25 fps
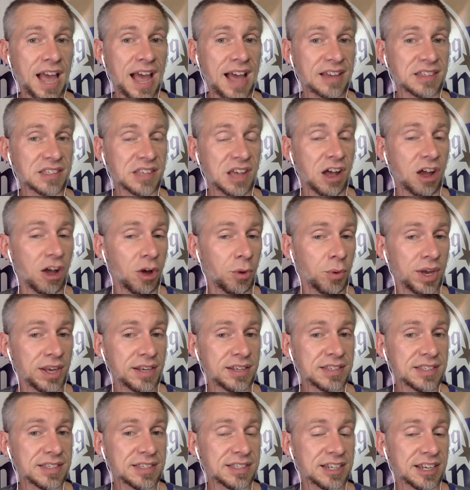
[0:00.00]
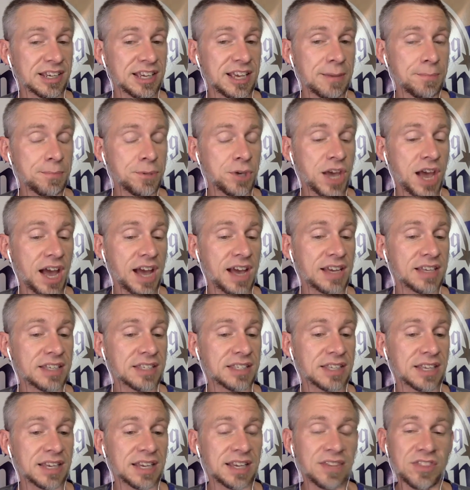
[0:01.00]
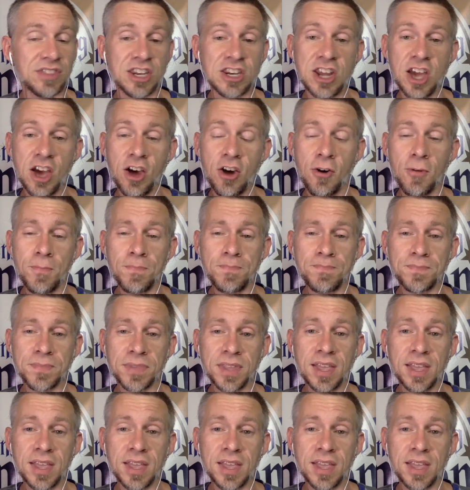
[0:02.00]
as always, to keep you guys in the know.